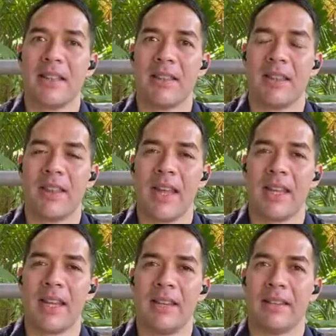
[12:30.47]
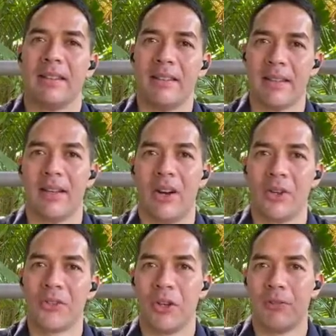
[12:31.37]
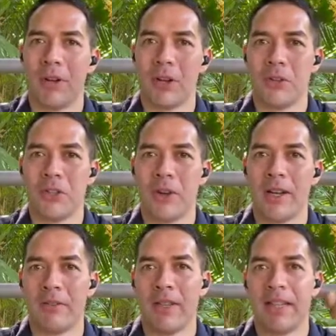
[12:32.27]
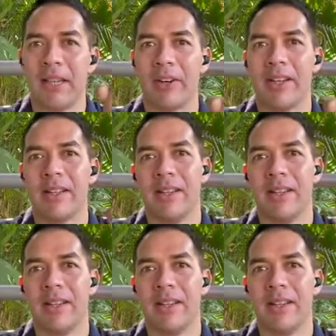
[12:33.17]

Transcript: that they can also follow the train of thinking, right?